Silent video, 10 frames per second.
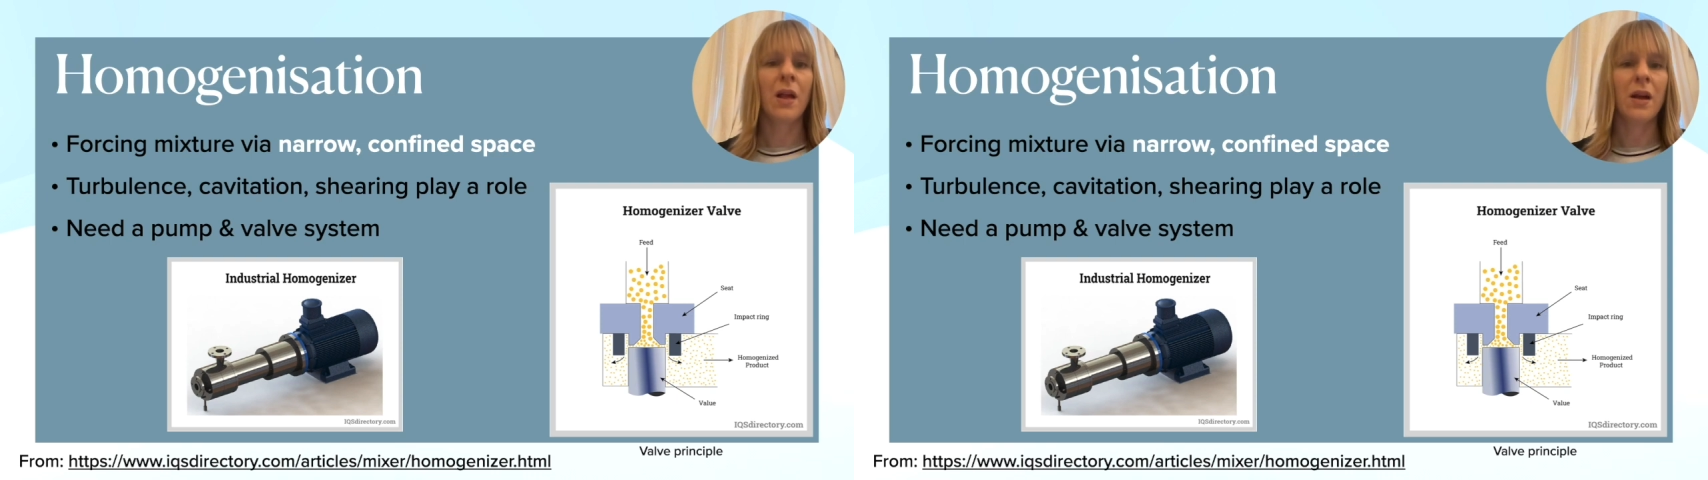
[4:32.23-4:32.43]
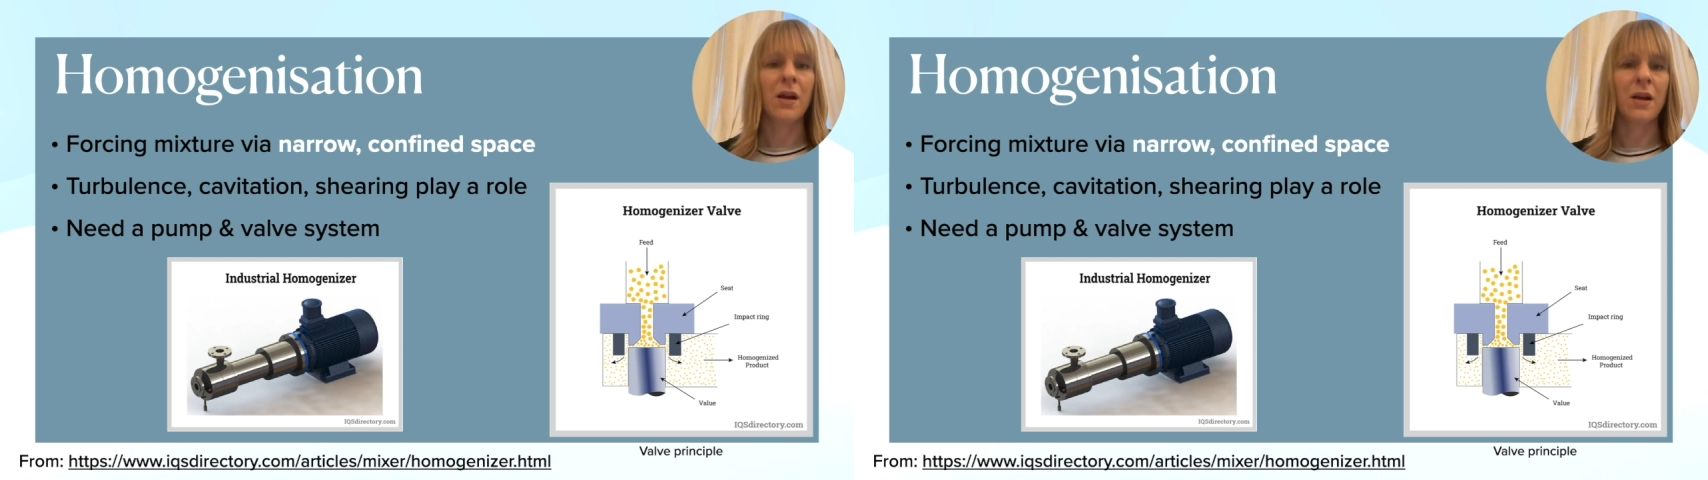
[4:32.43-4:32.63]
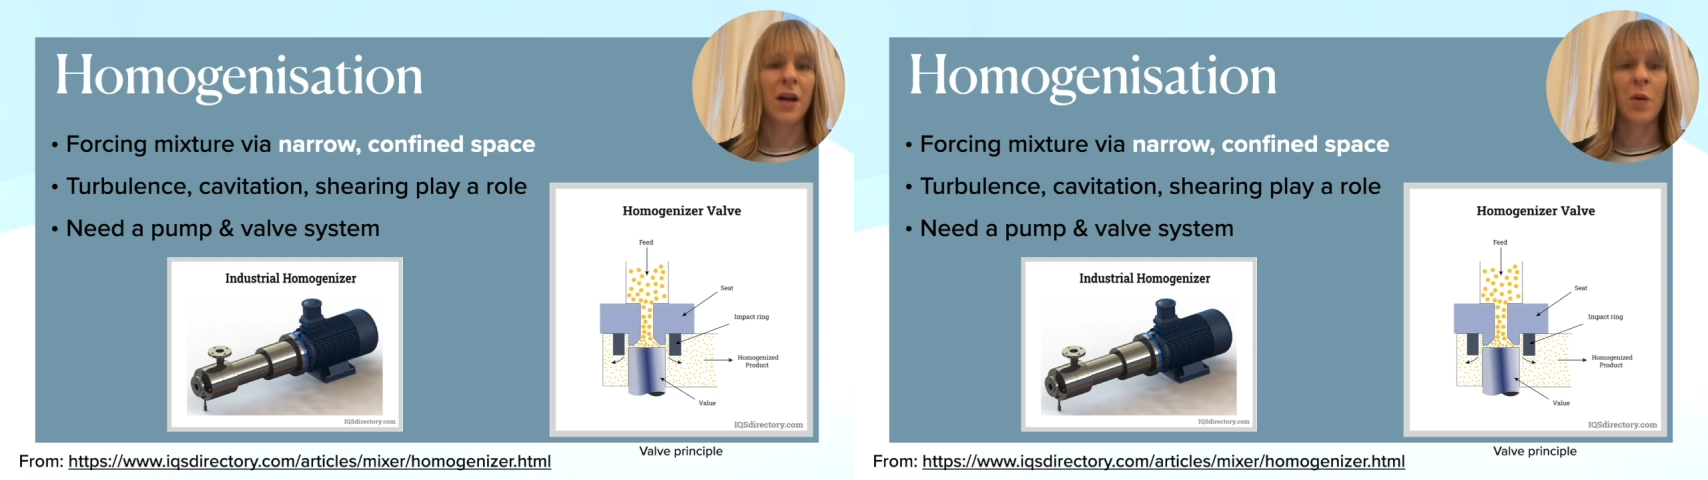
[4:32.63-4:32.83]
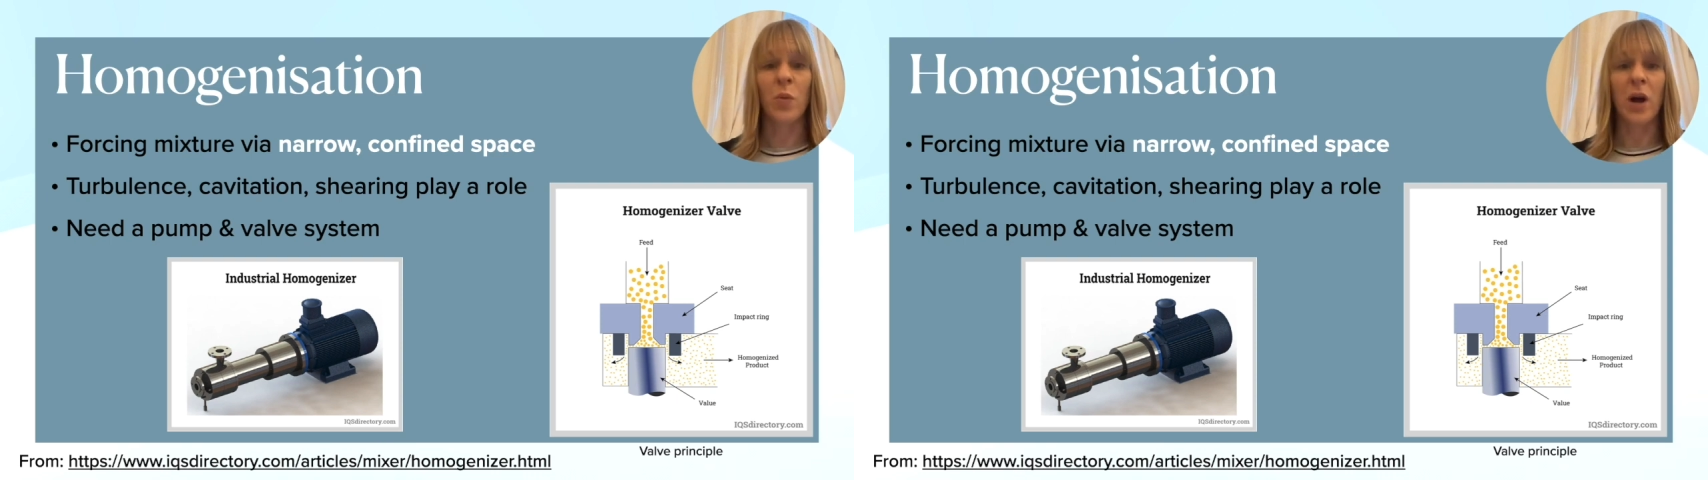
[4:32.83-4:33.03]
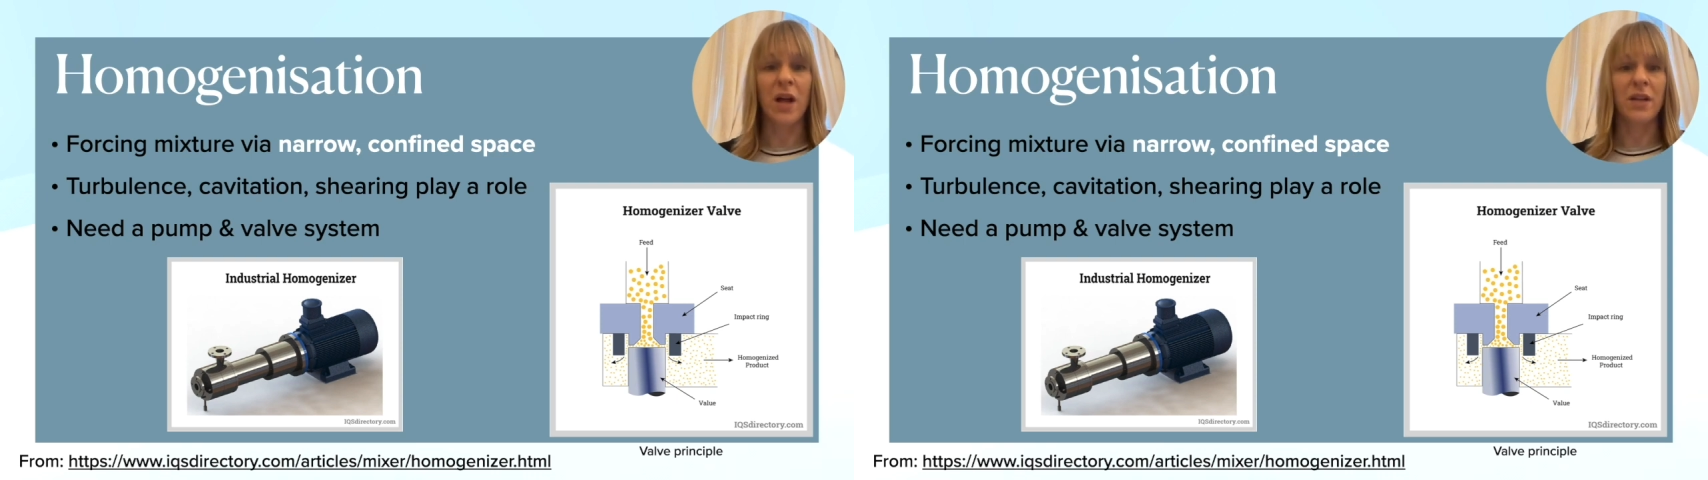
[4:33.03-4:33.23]
uh, and
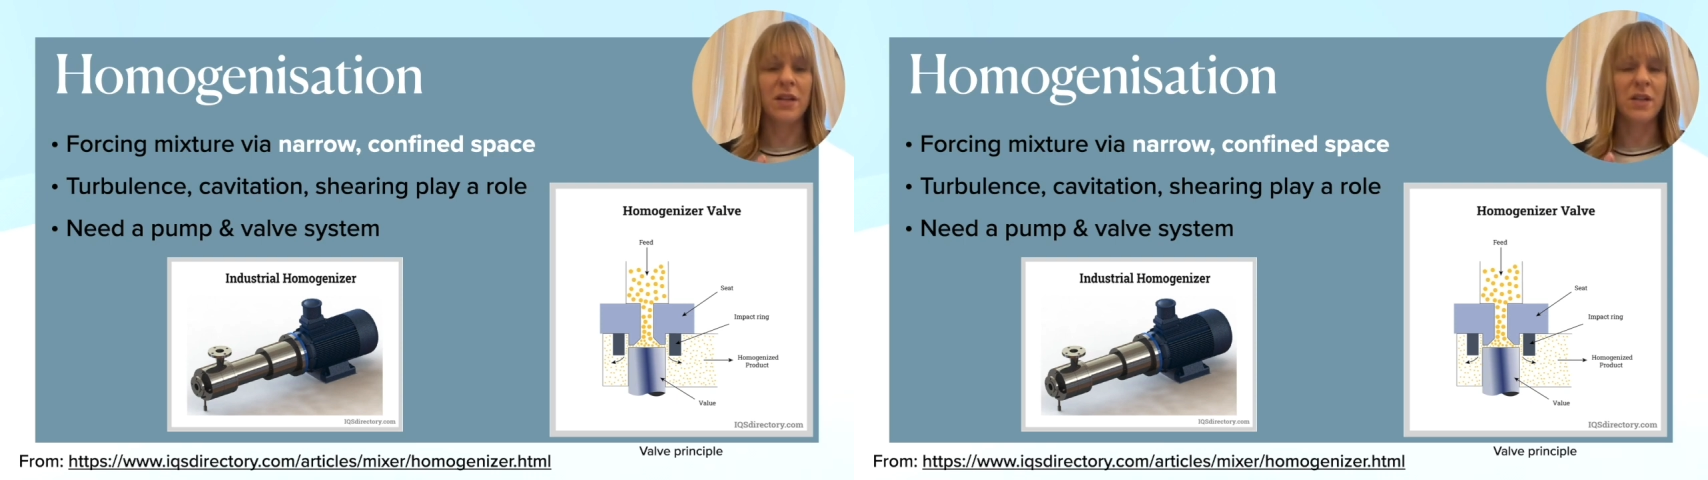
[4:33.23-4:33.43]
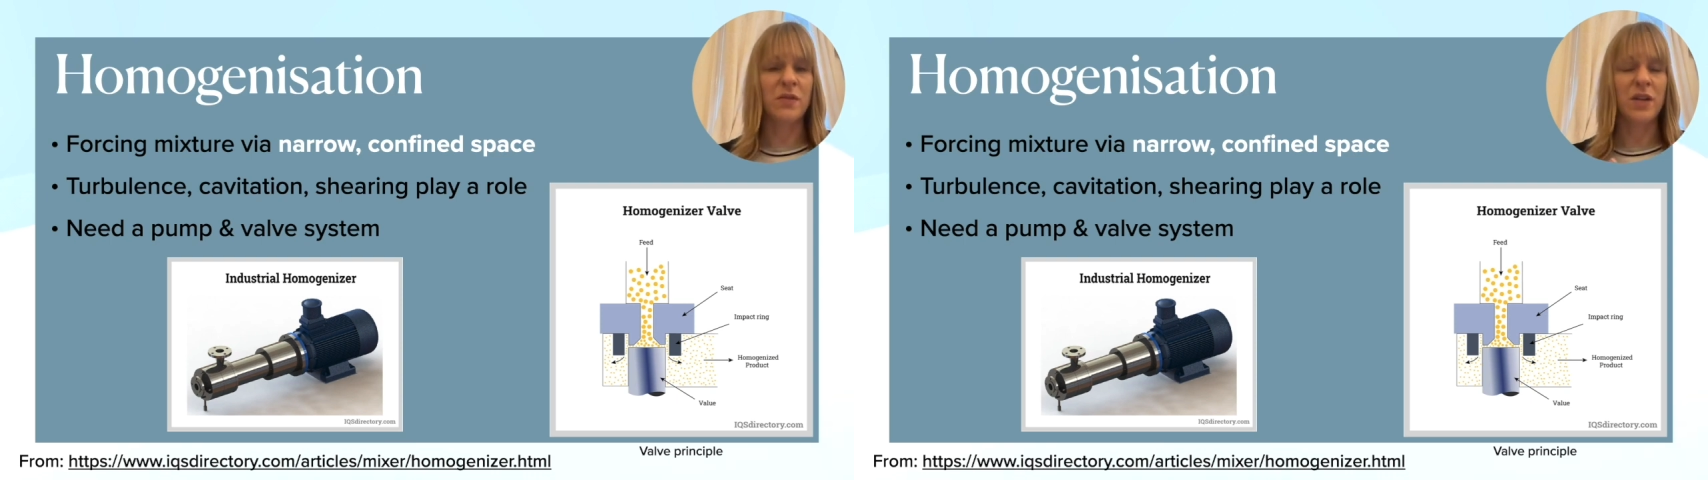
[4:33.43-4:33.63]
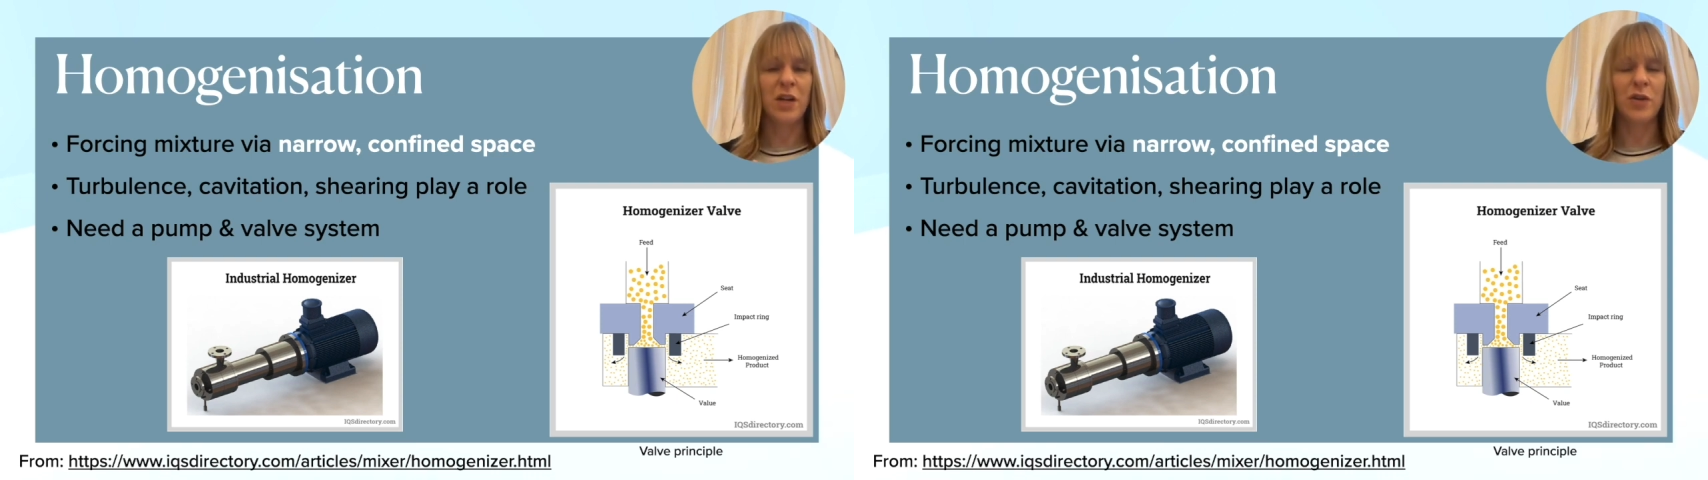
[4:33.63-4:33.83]
while in this video